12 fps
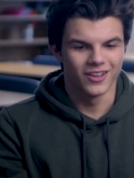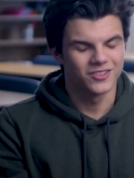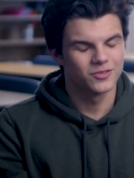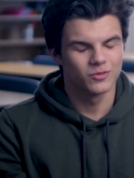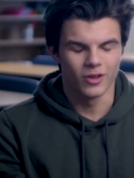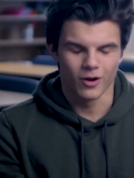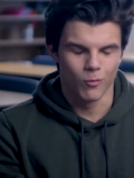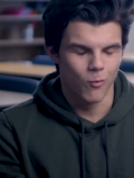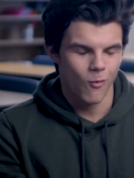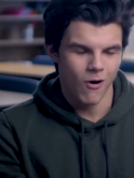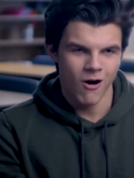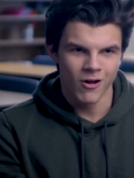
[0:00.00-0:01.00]
it's like
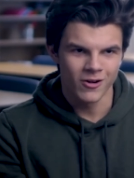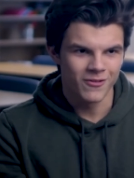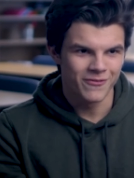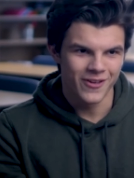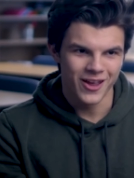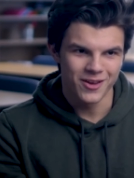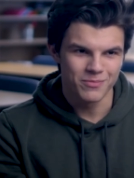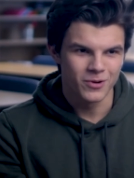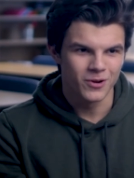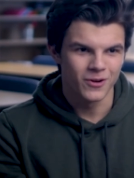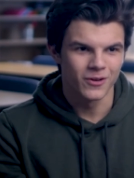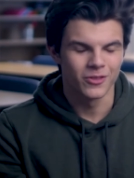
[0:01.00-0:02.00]
water
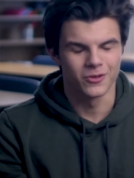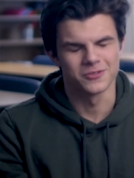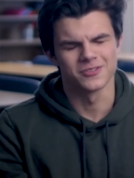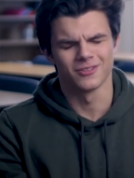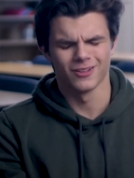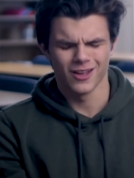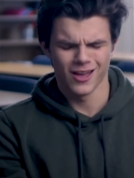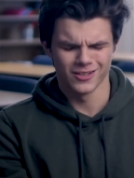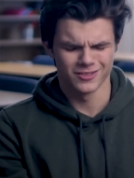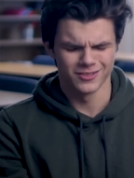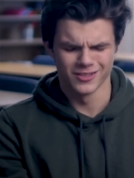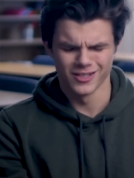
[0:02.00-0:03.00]
vapor, there's less